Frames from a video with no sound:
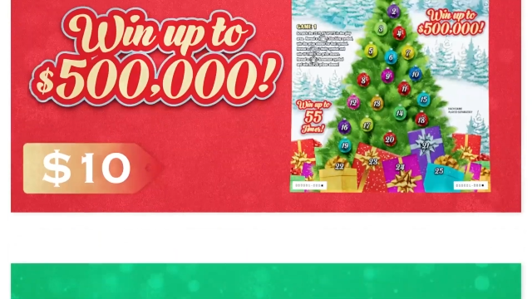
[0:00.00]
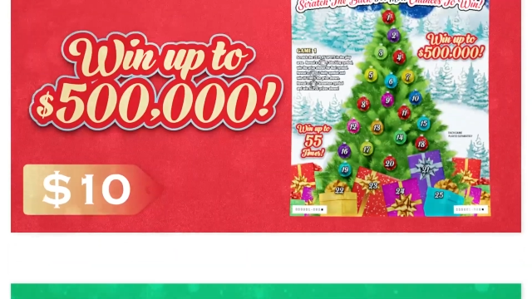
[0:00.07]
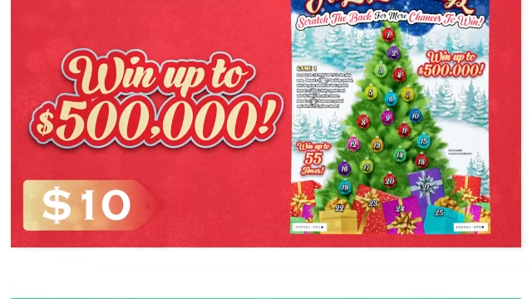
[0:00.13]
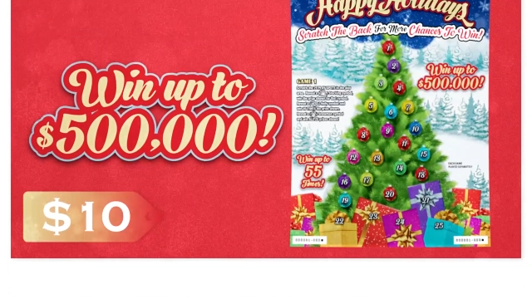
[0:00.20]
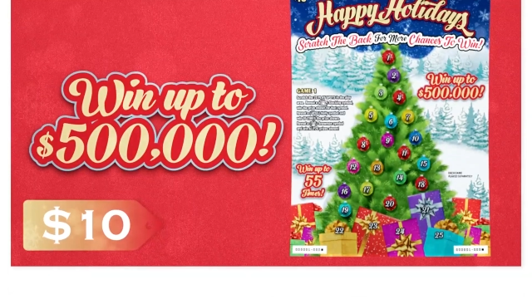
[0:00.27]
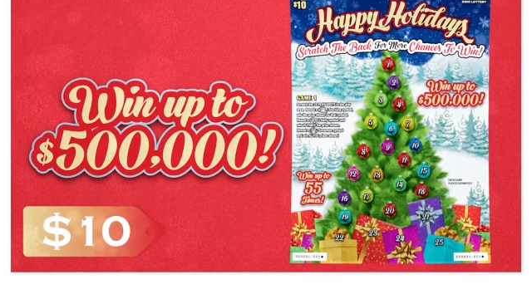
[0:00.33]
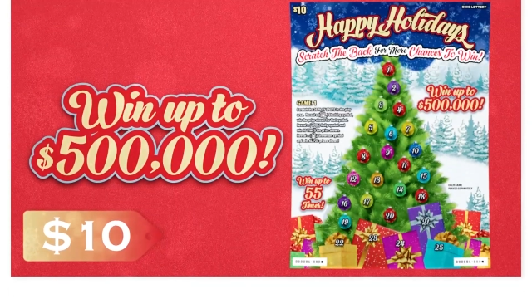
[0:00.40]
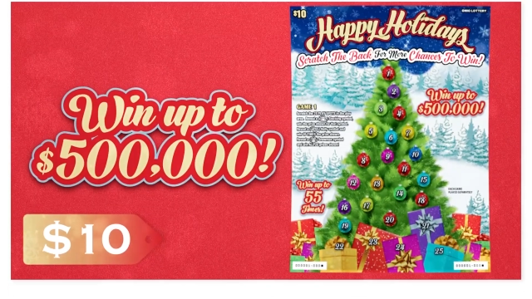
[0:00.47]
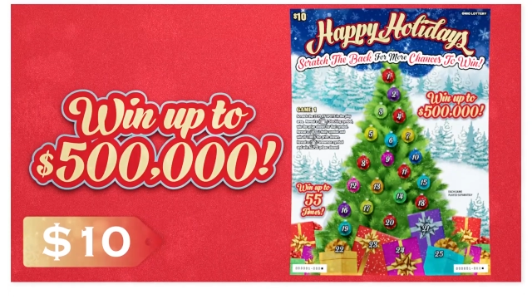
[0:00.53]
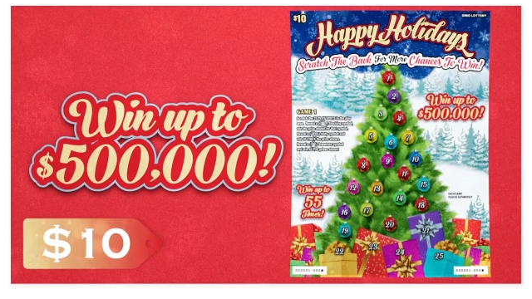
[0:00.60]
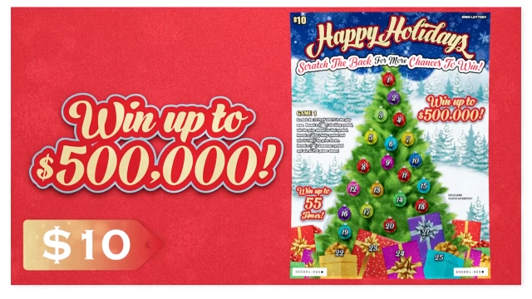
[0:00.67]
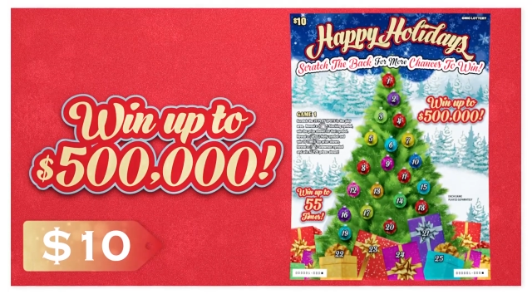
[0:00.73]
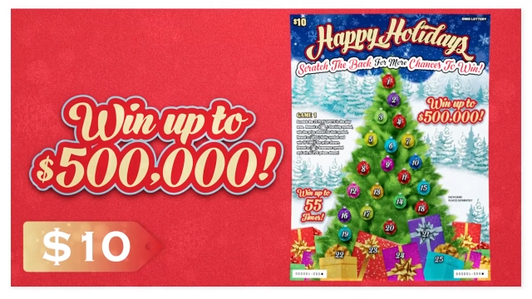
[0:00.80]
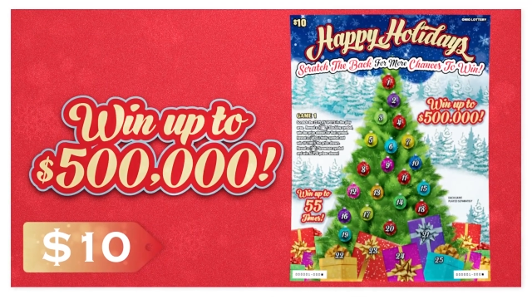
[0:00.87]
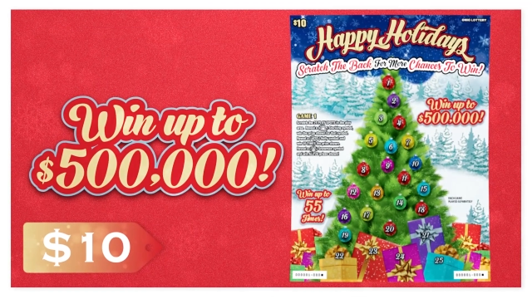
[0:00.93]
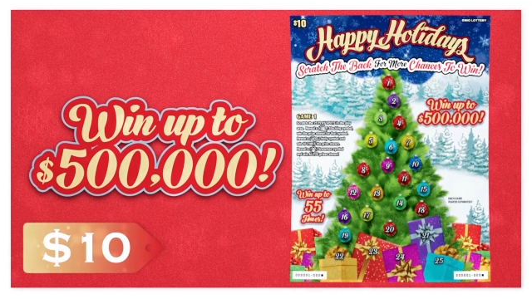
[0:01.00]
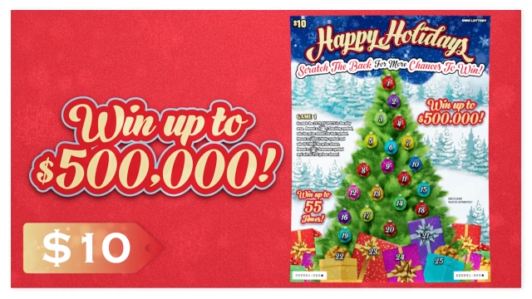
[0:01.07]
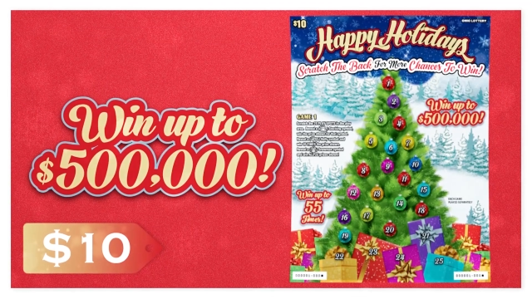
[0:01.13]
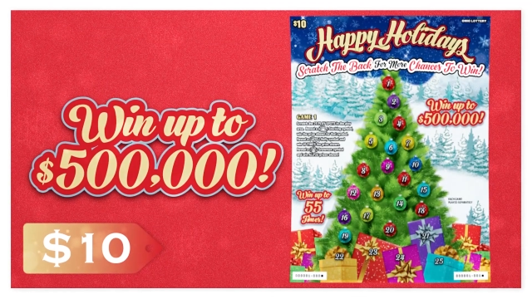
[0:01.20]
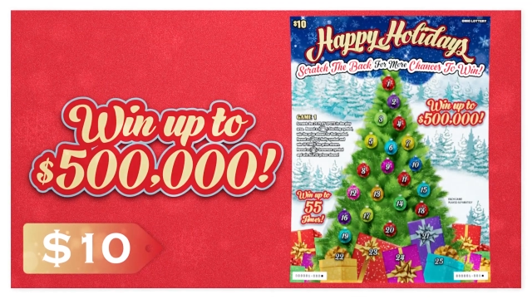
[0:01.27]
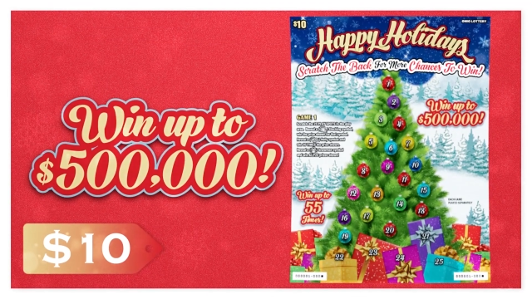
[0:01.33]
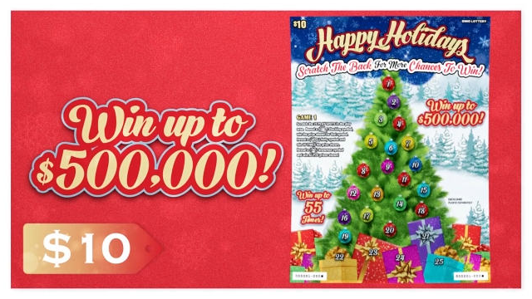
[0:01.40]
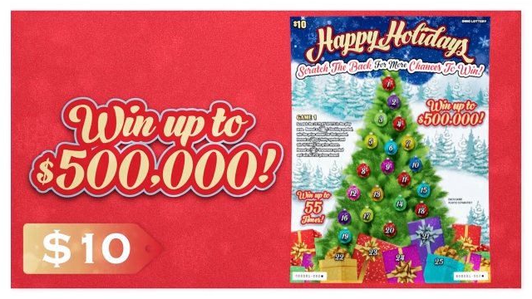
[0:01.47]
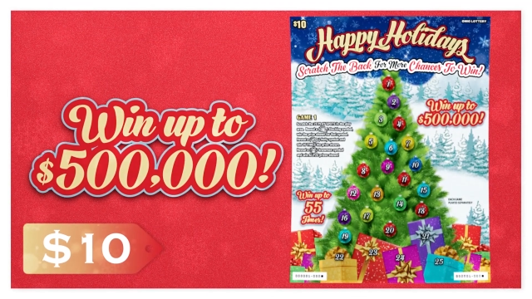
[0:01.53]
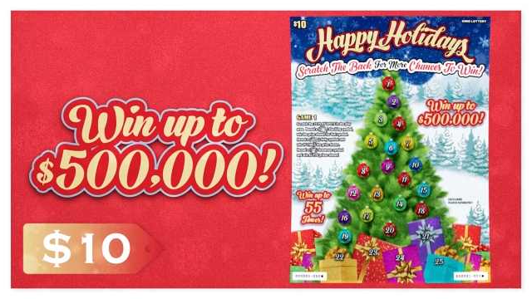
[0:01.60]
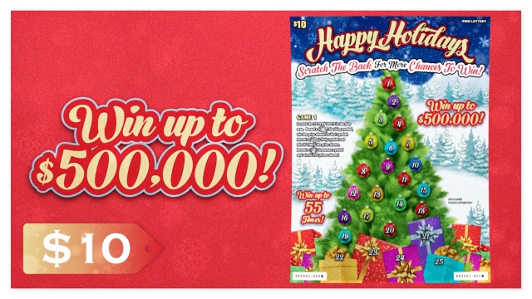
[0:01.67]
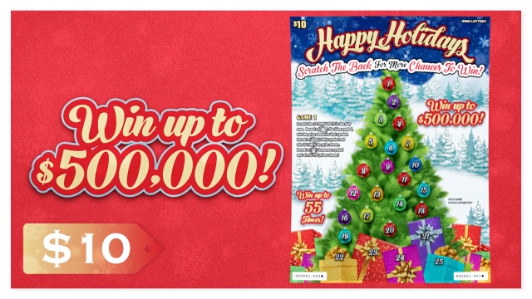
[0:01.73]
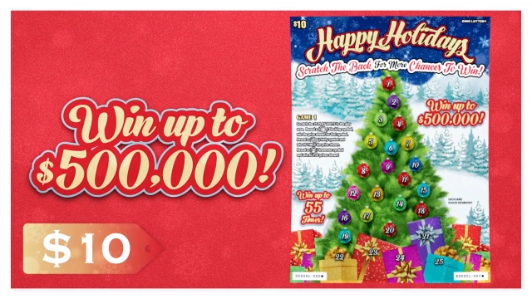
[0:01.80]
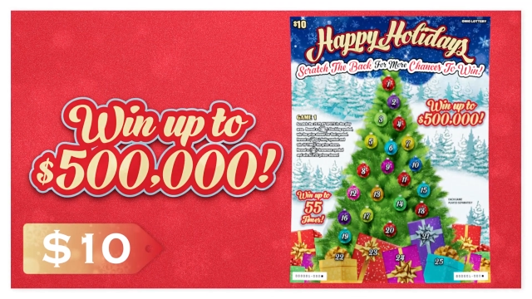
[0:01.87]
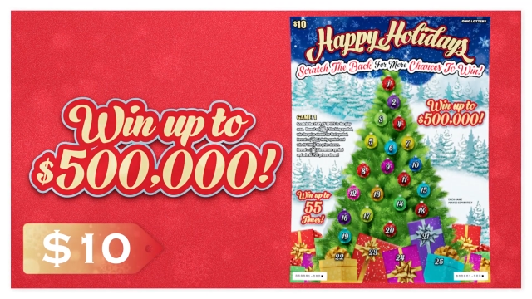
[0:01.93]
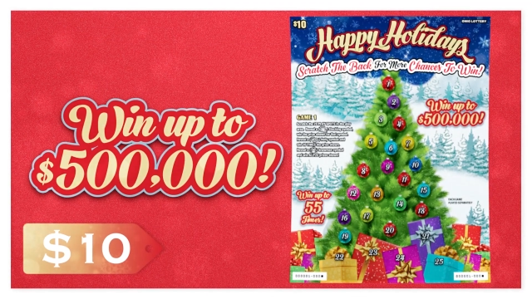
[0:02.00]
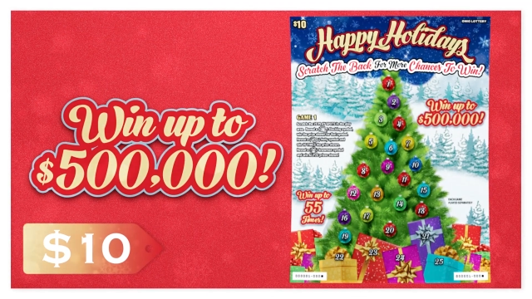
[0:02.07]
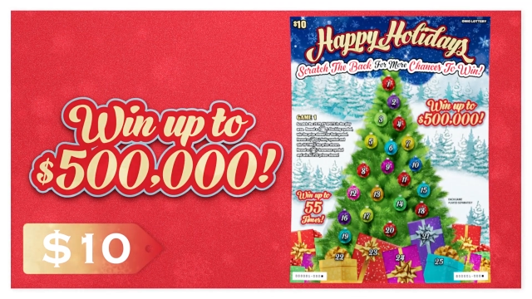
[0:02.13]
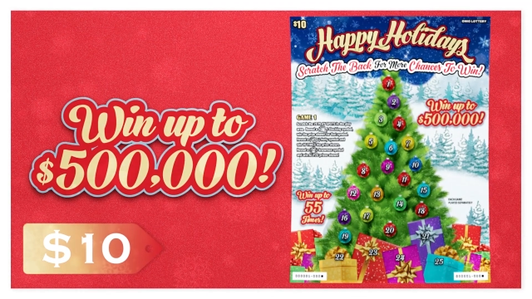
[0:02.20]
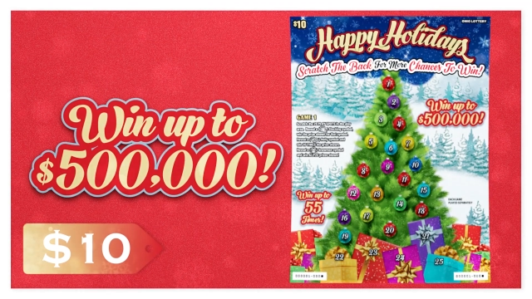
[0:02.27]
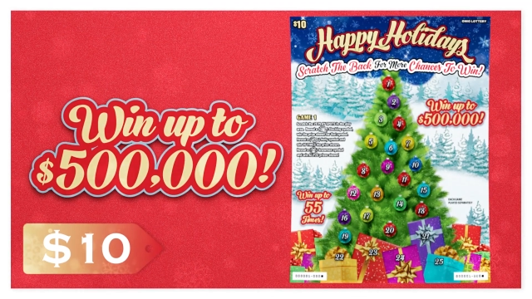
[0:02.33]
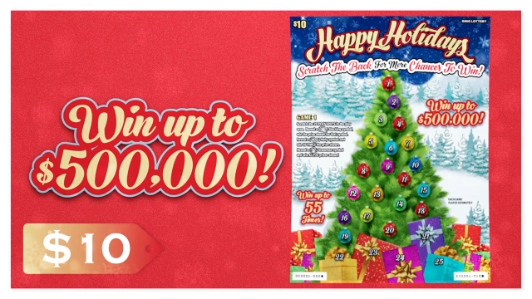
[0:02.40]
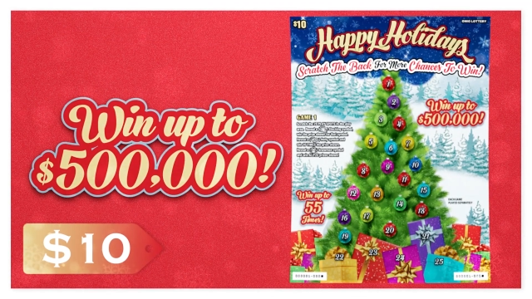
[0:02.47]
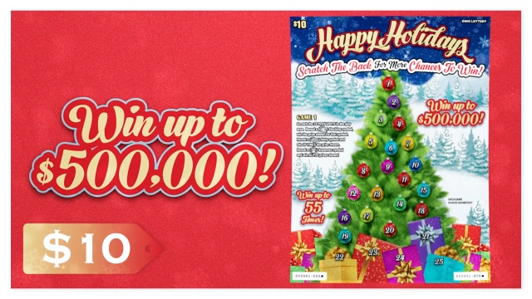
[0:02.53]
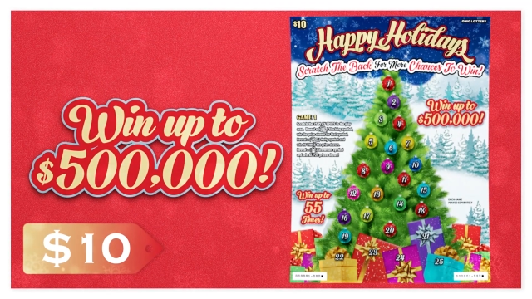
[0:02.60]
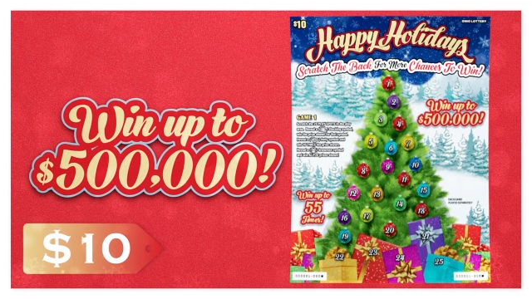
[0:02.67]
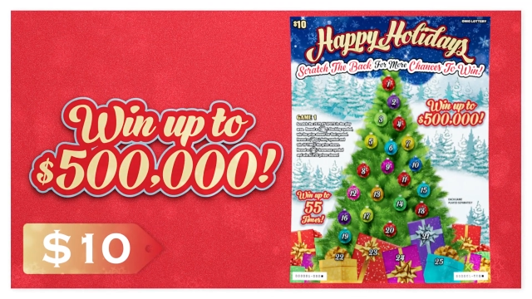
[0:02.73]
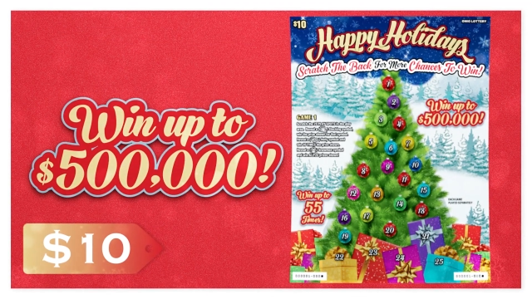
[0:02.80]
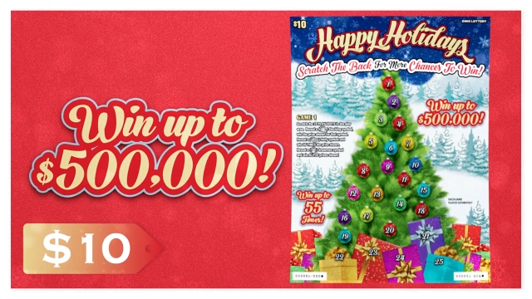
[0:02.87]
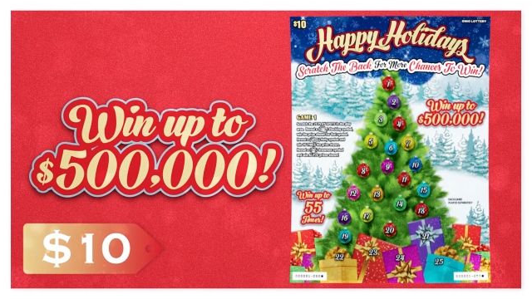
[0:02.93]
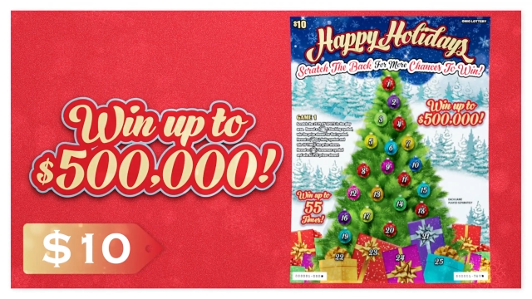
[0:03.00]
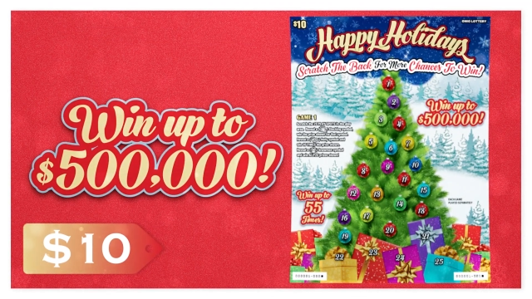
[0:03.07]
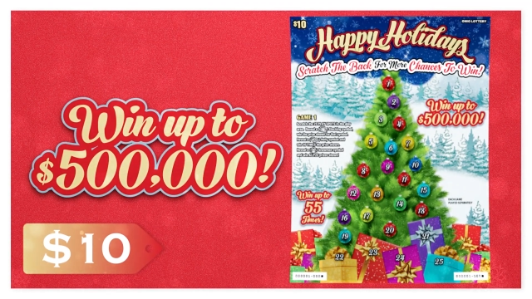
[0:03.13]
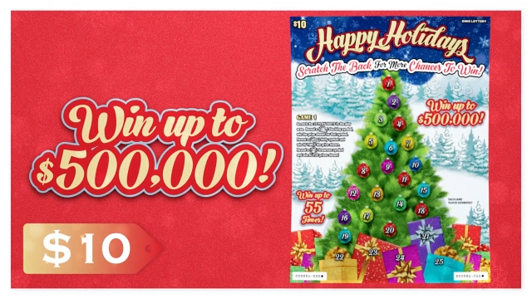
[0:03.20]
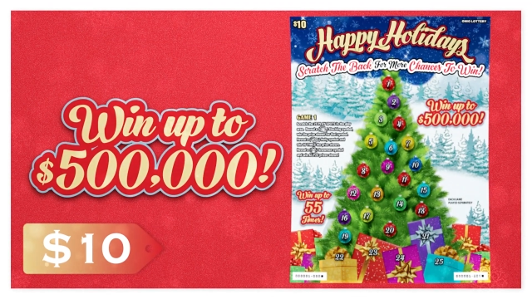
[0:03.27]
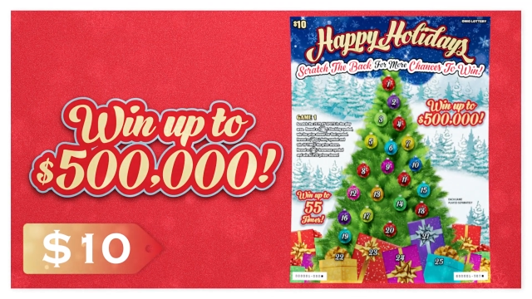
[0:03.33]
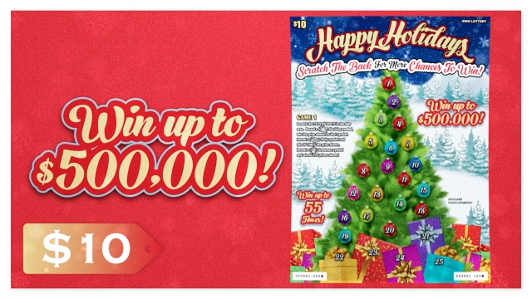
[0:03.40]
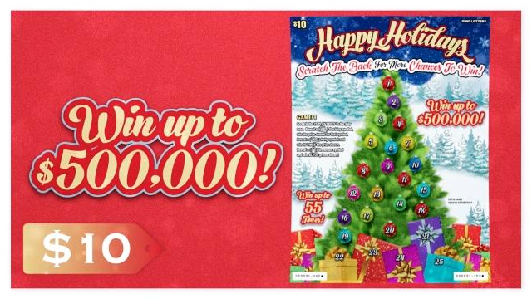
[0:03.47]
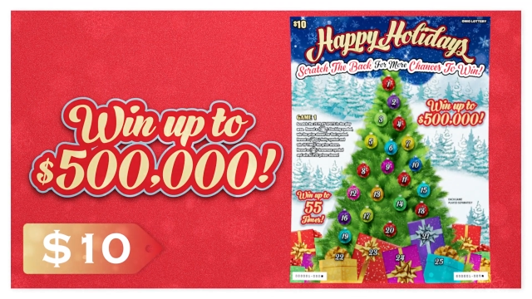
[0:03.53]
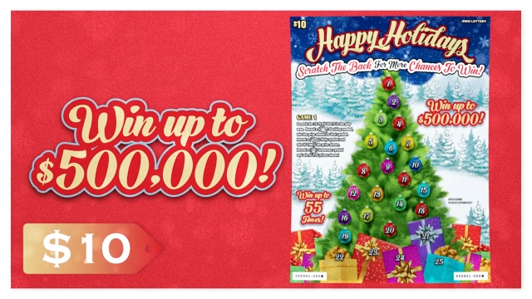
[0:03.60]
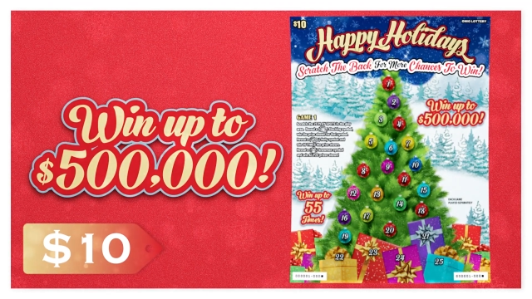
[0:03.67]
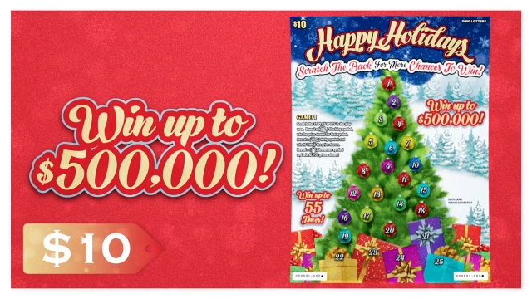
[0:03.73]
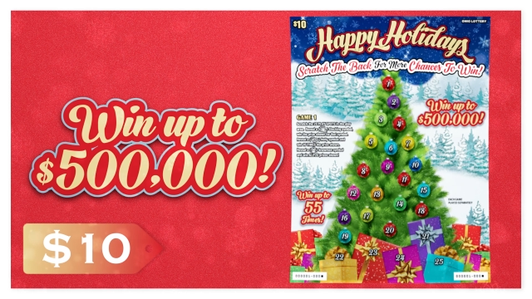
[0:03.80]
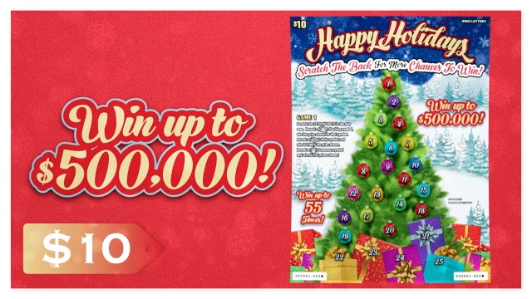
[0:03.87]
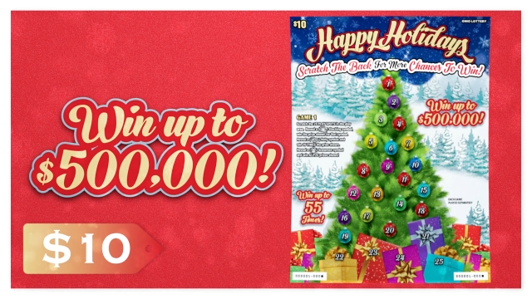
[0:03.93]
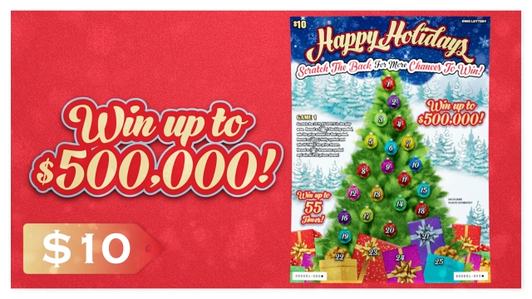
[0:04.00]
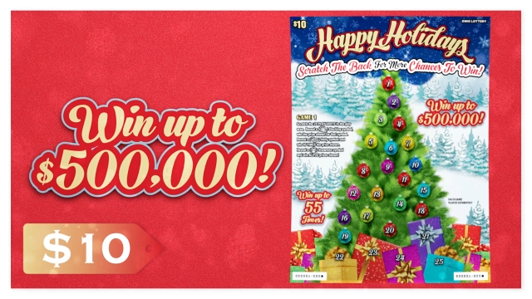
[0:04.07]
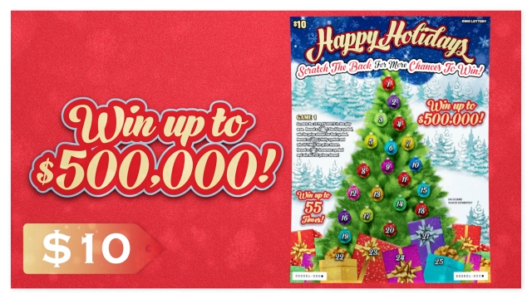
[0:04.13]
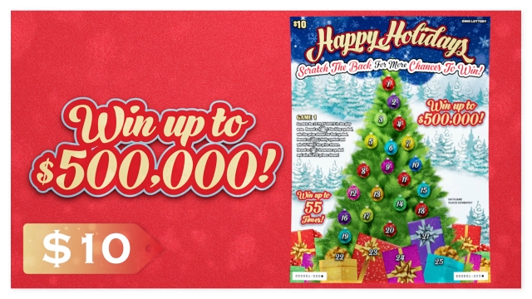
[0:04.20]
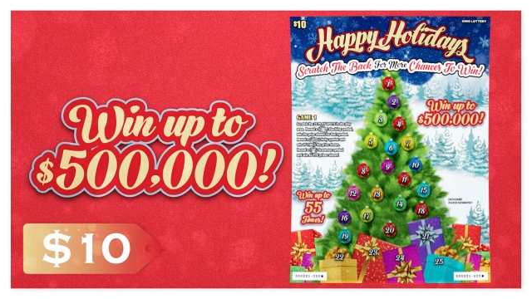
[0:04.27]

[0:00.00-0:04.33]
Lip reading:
(no speaker visible)